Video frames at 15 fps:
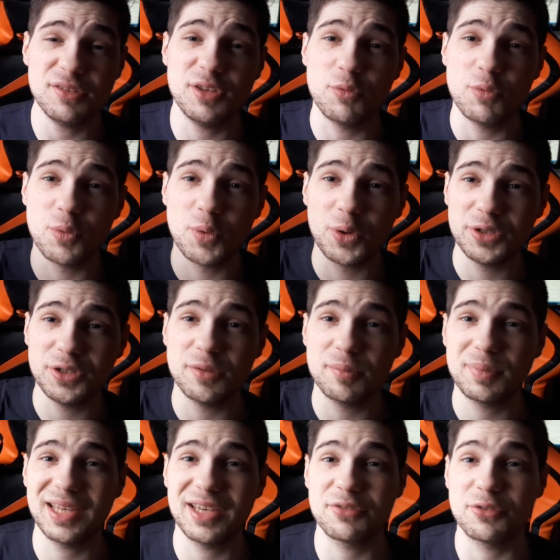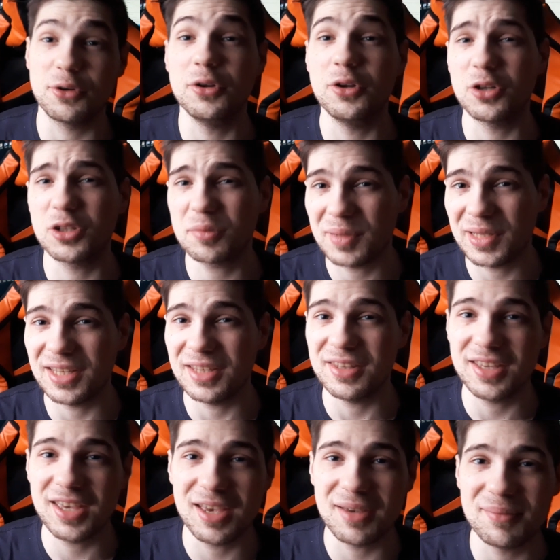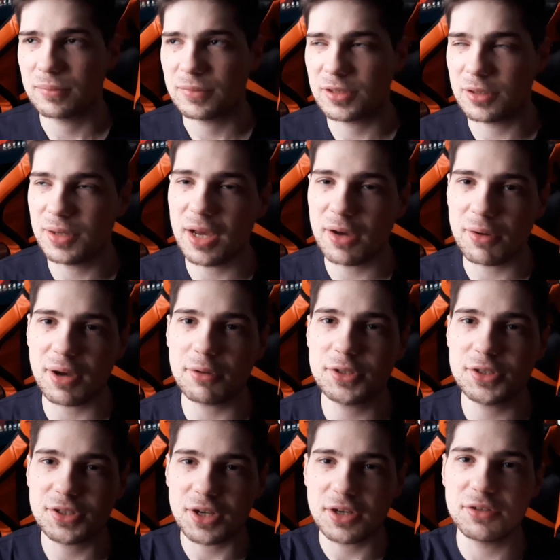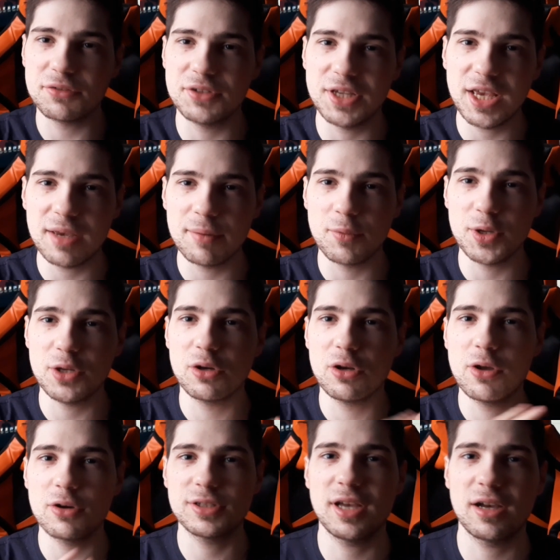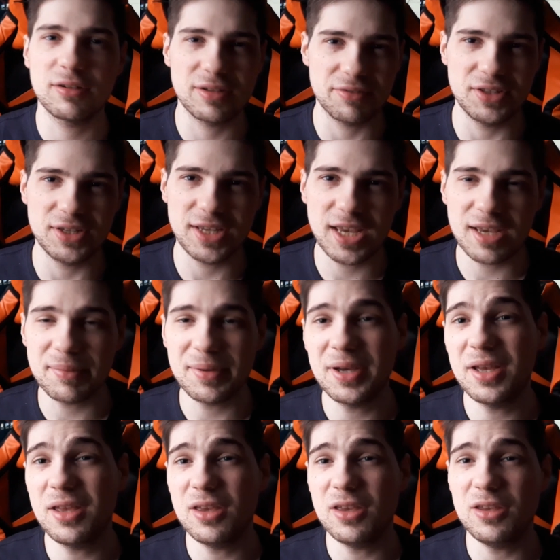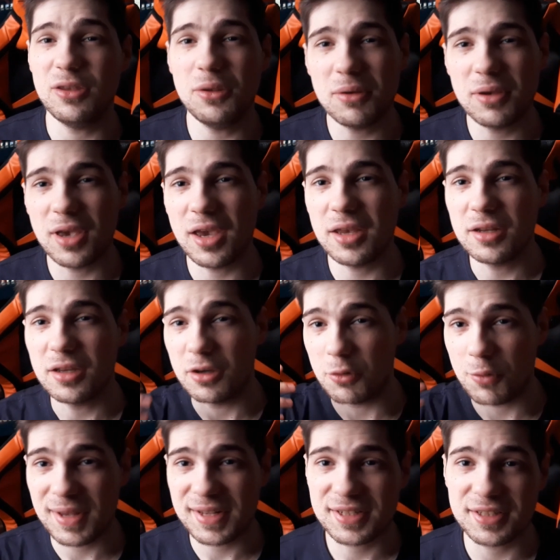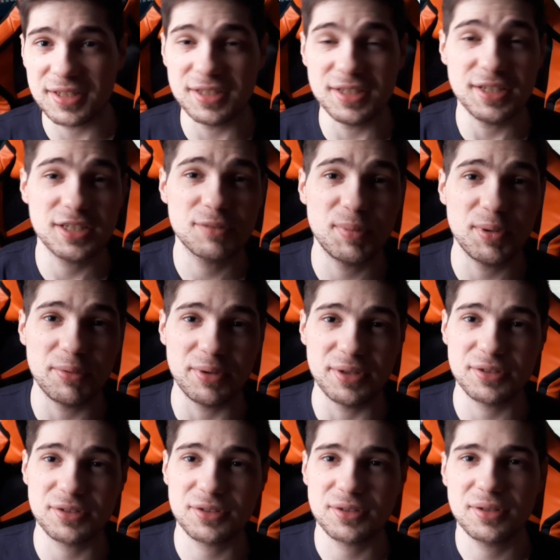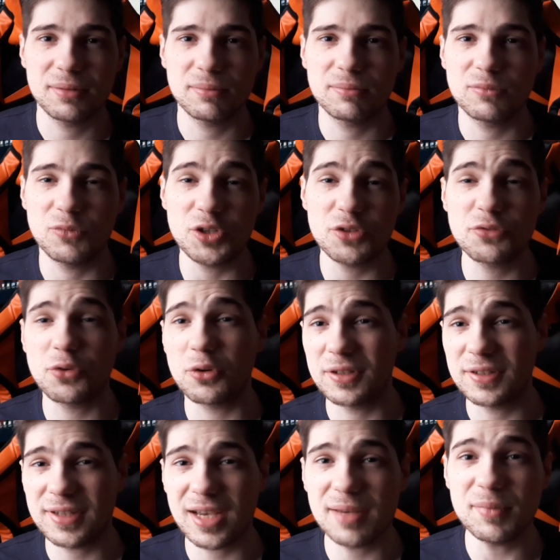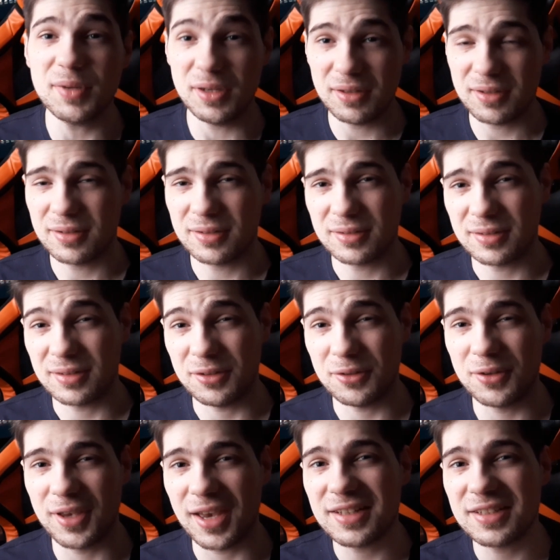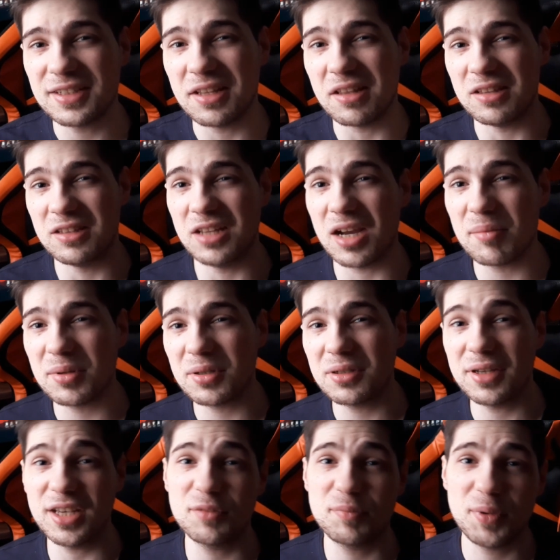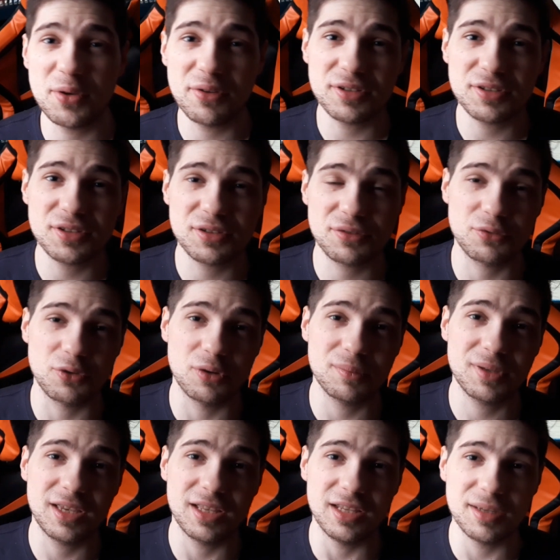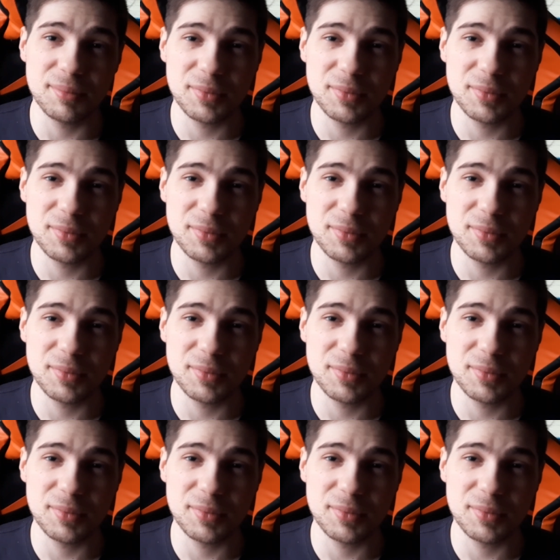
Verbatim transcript: they rewarded the player for not playing the game. So now outside of the game, when you're logged out of the game, you gain rested experience, which for a time you get double experience from killing